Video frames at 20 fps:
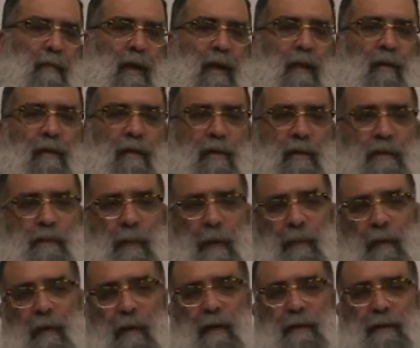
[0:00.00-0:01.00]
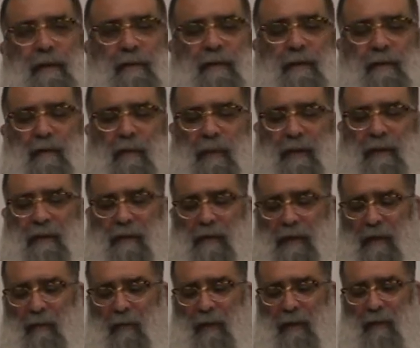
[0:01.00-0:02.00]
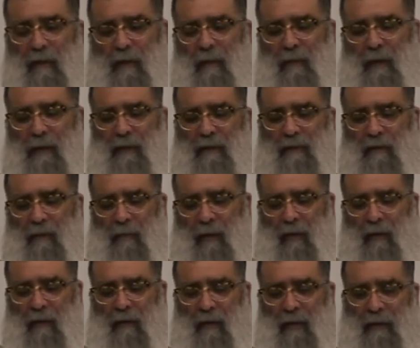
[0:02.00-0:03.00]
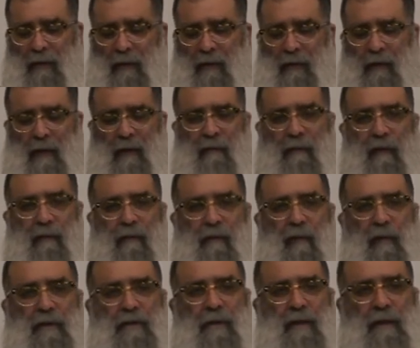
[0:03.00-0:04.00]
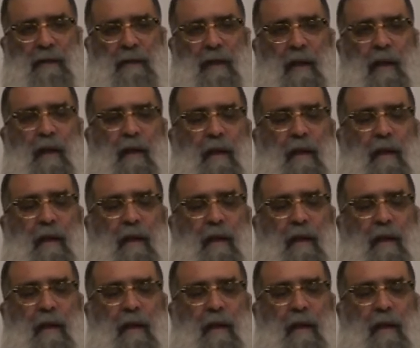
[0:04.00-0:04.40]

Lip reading: you know, those people existed. So Be'ezrat Hashem, we'll talk about this tomorrow. Until then, if you have questions,